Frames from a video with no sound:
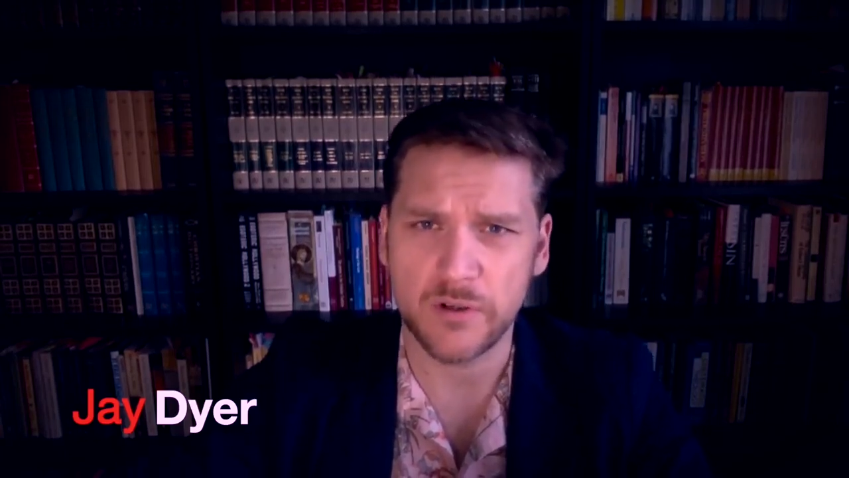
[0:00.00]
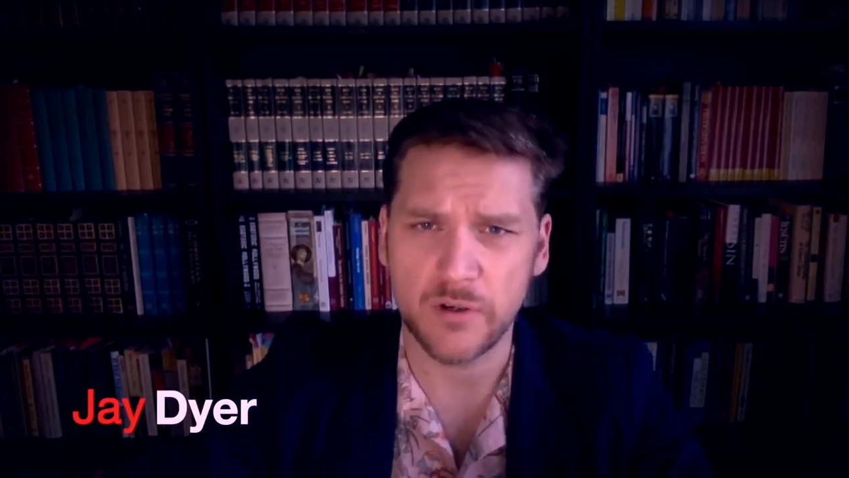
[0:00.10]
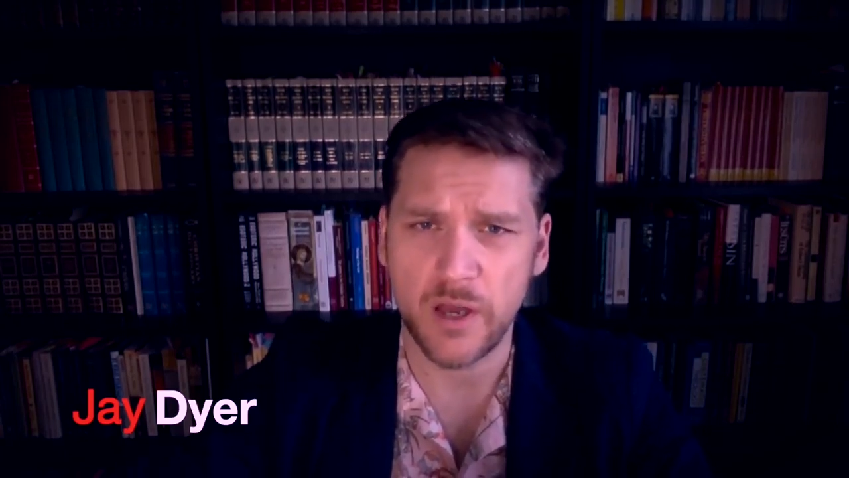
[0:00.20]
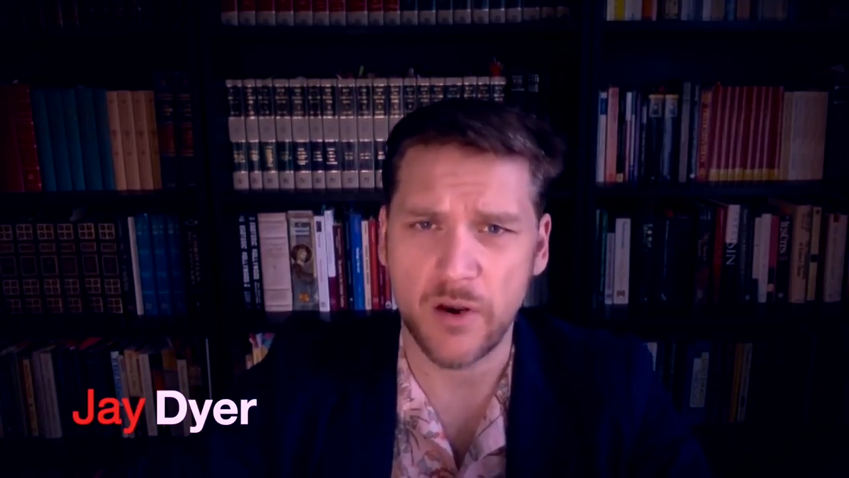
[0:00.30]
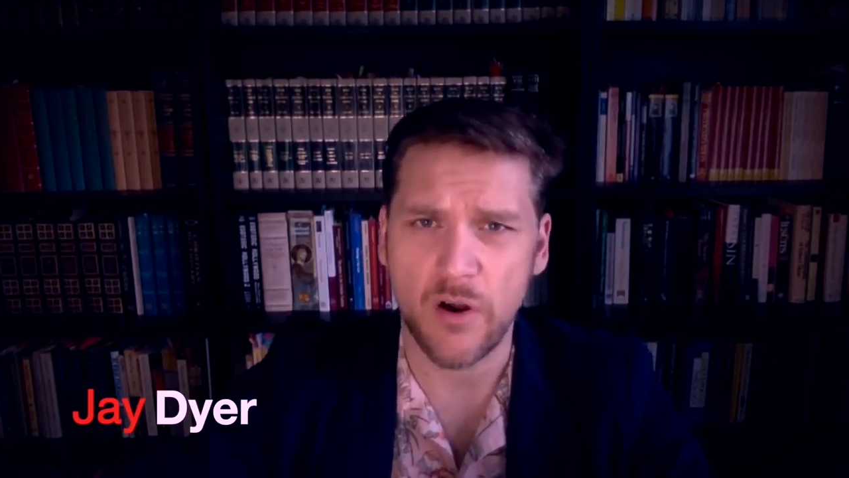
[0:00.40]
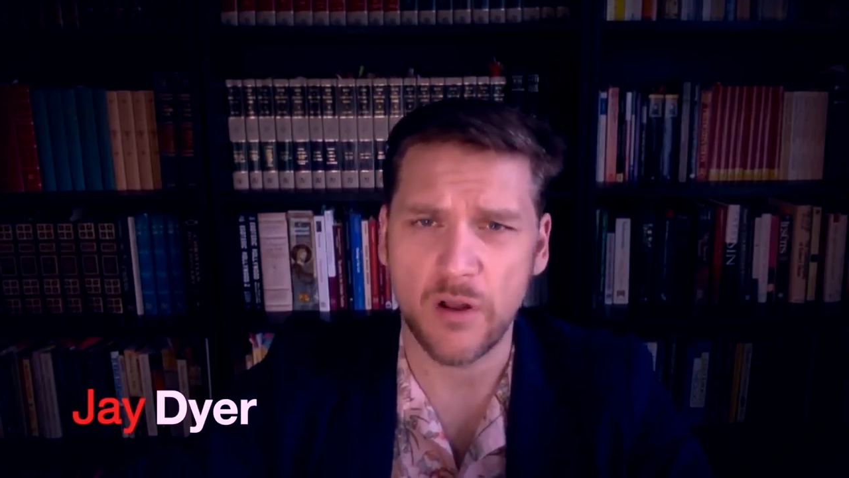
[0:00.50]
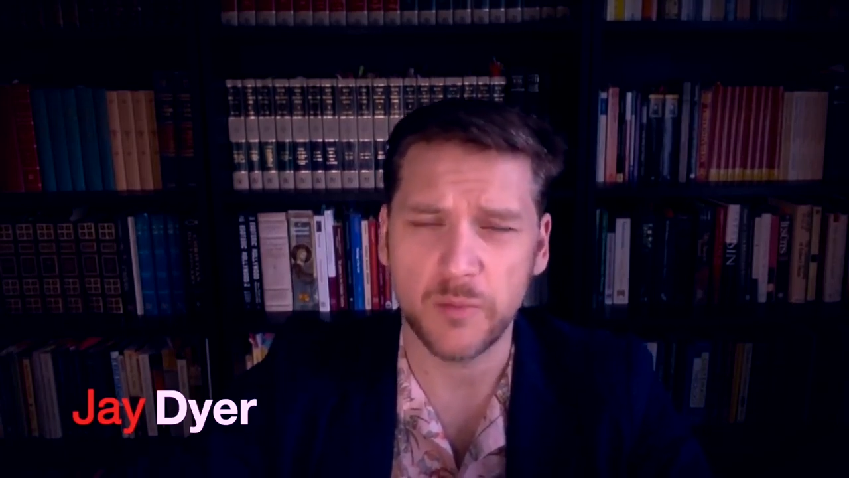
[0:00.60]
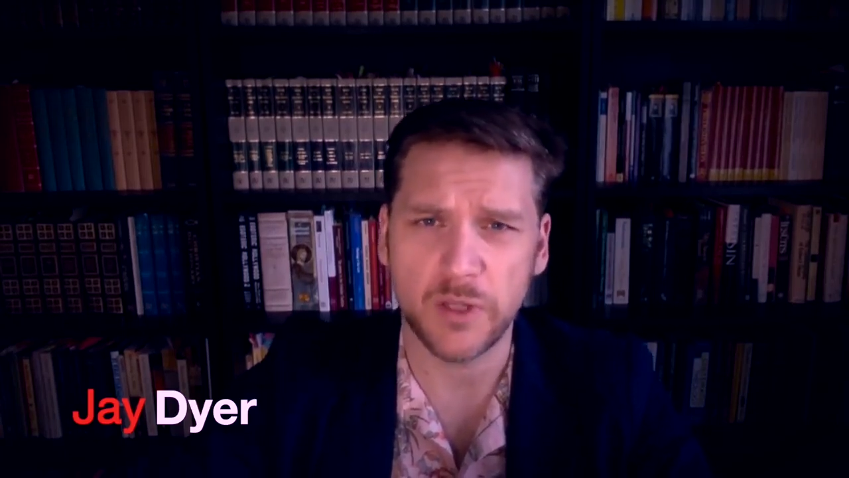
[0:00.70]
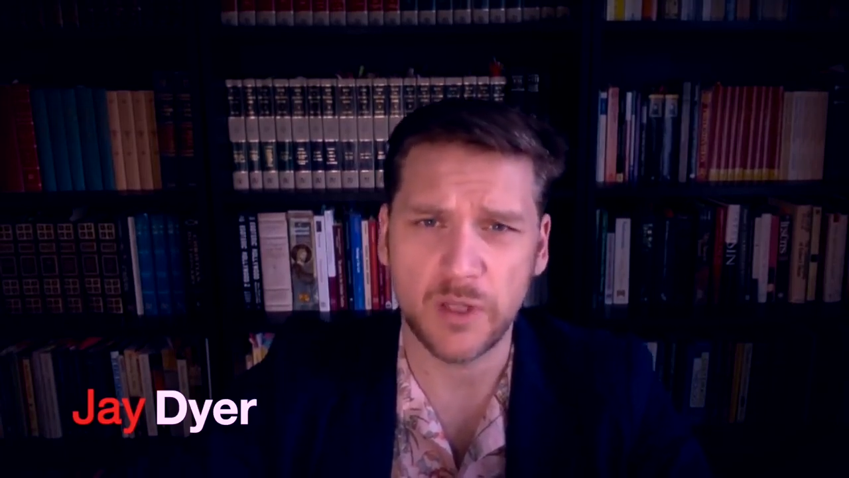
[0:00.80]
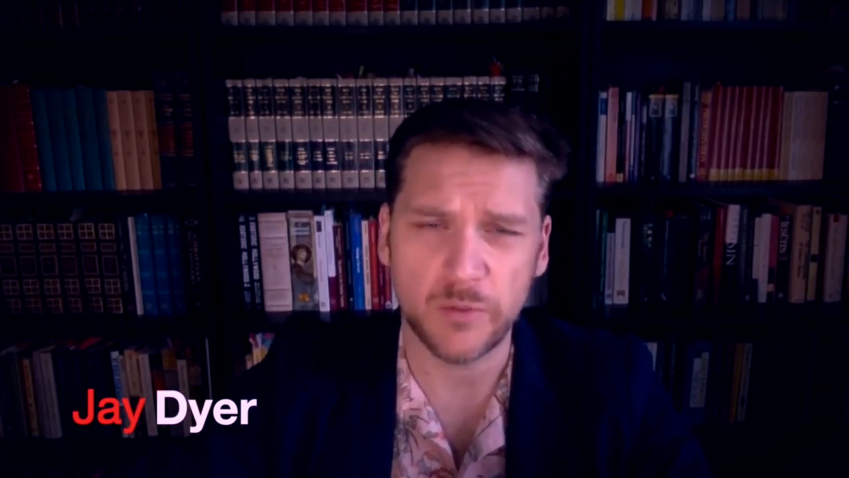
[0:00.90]
are at all
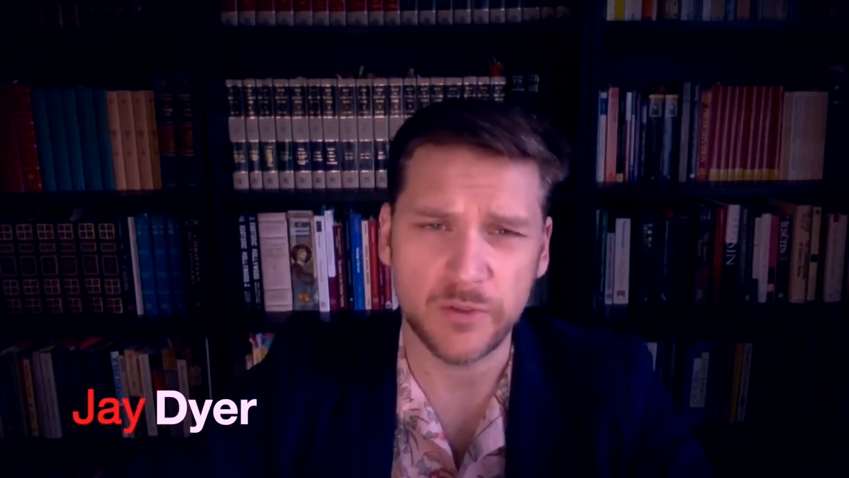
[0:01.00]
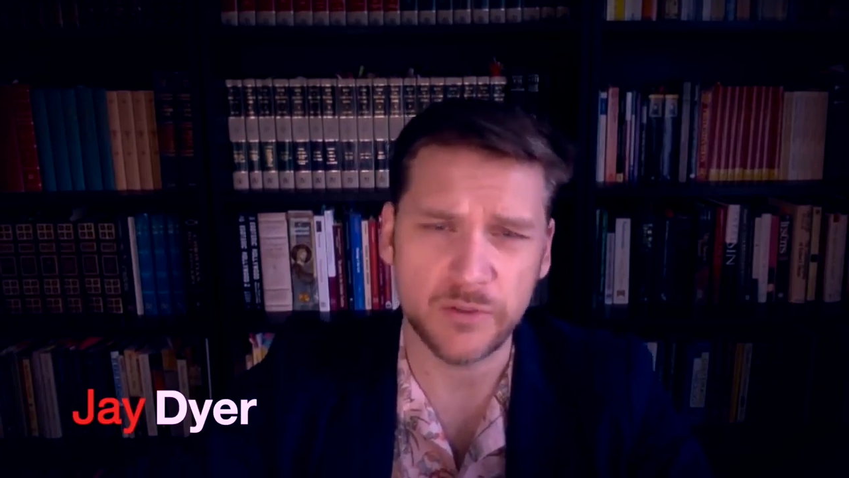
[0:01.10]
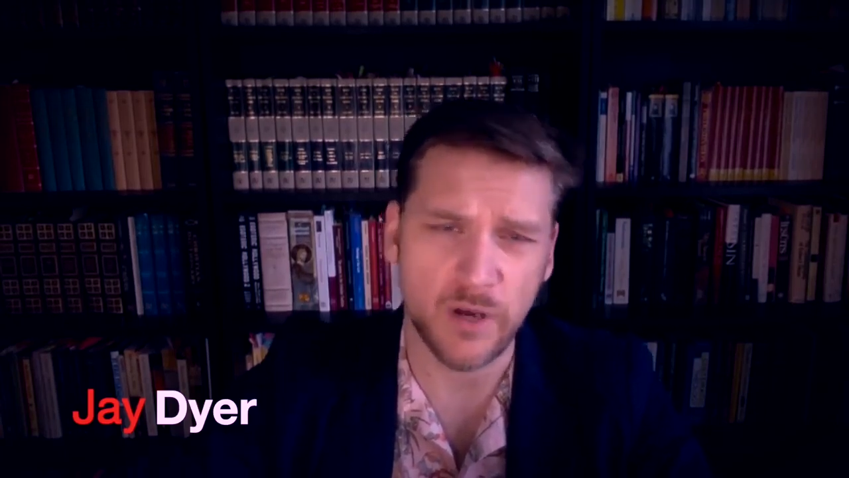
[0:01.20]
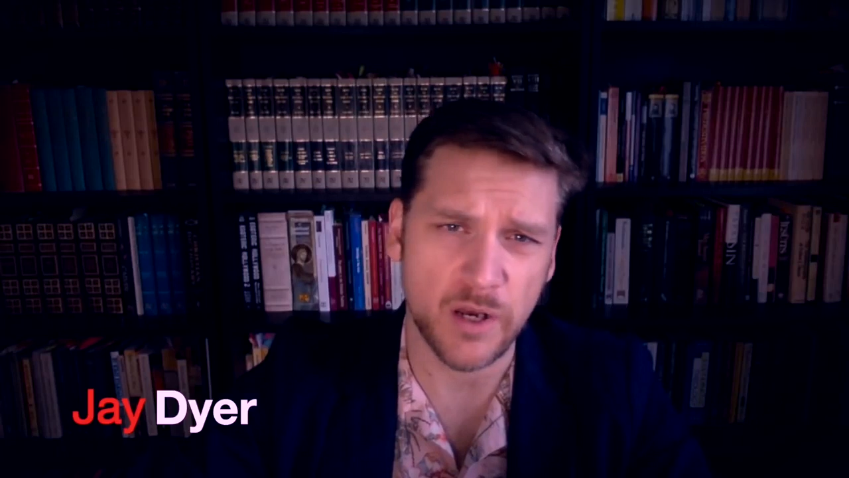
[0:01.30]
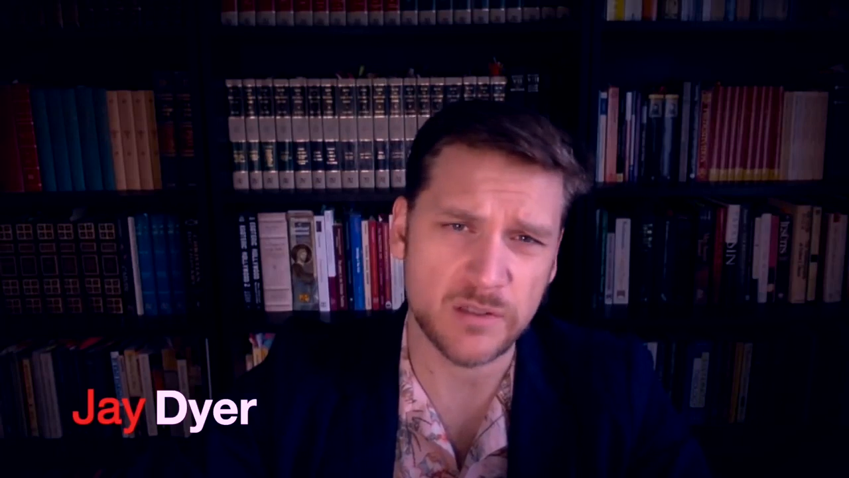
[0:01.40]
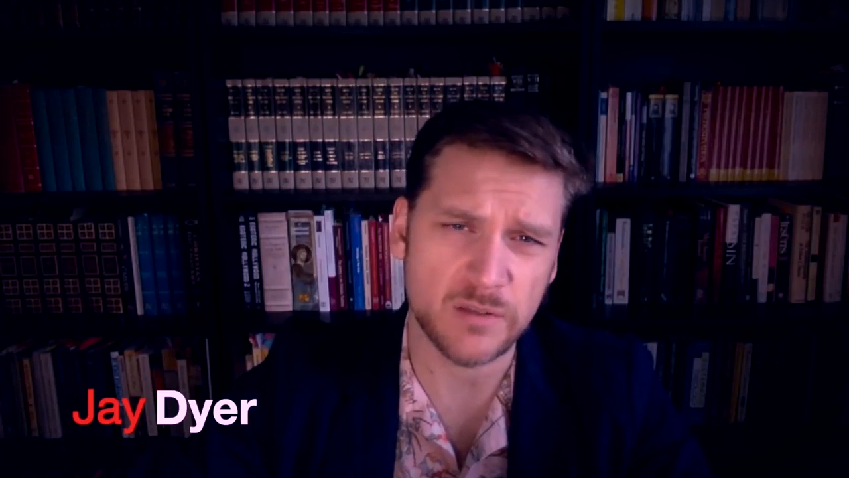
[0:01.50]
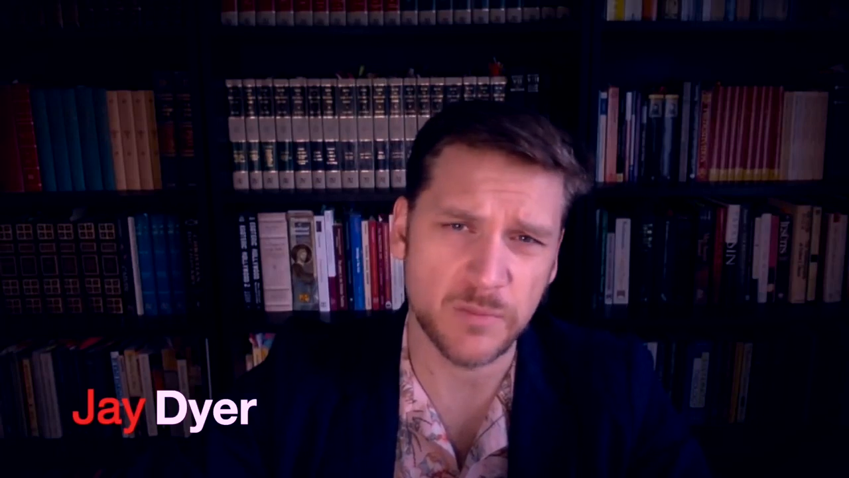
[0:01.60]
applicable to us